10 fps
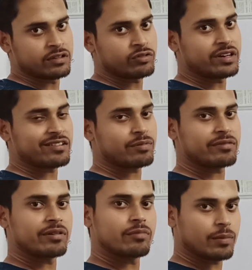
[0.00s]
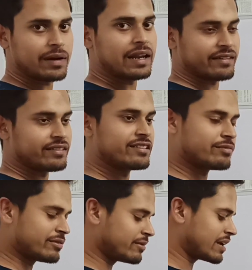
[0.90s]
So displacement will be less.
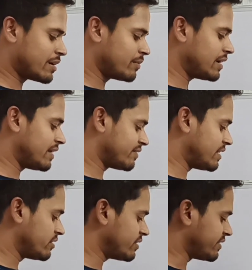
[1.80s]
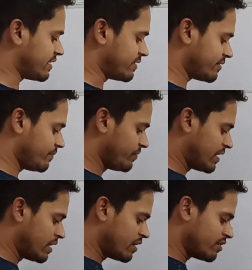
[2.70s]
Displacement can be less than the distance.
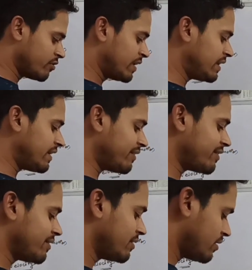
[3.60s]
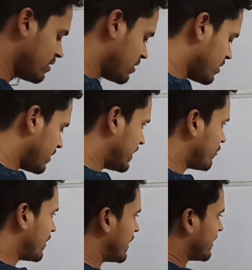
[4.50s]
So in this,
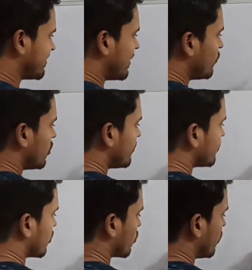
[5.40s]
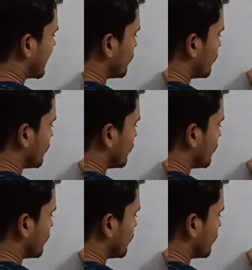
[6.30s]
take one example of circular